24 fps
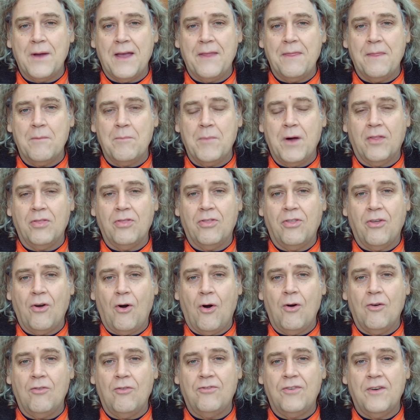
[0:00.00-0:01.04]
in the month
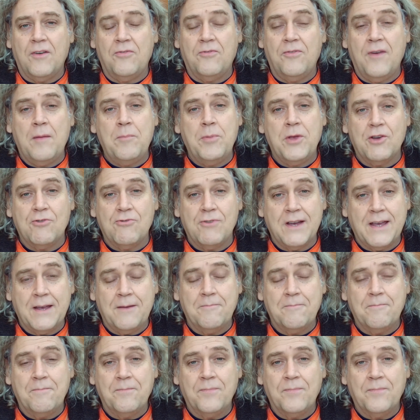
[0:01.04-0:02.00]
of February.